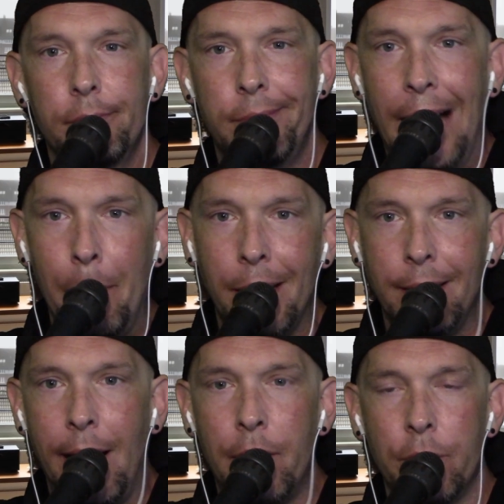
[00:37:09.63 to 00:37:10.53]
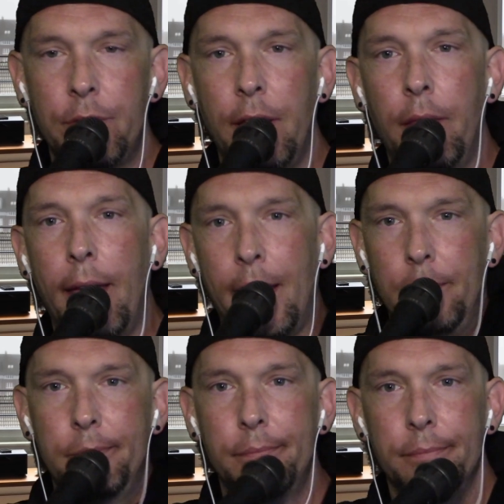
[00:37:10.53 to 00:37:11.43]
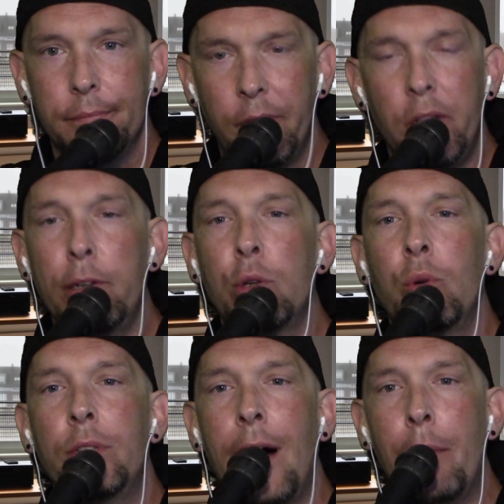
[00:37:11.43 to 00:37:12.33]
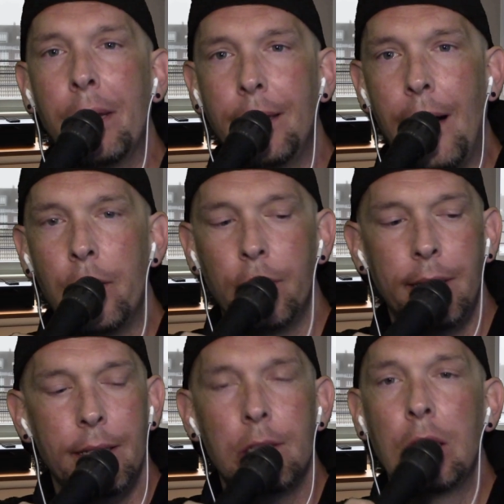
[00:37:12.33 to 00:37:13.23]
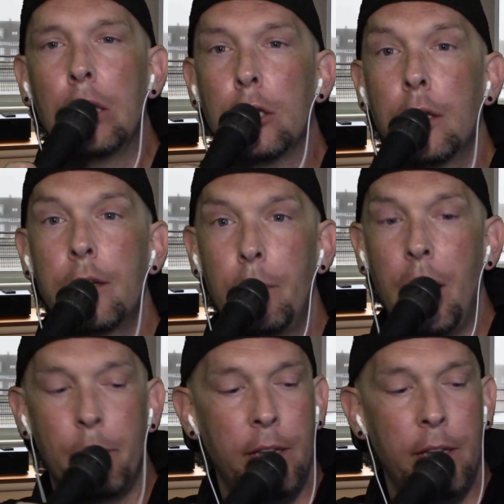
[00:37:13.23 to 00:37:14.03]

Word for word: Tom McDonald said that. If you don't know who Tom McDonald is, look him up.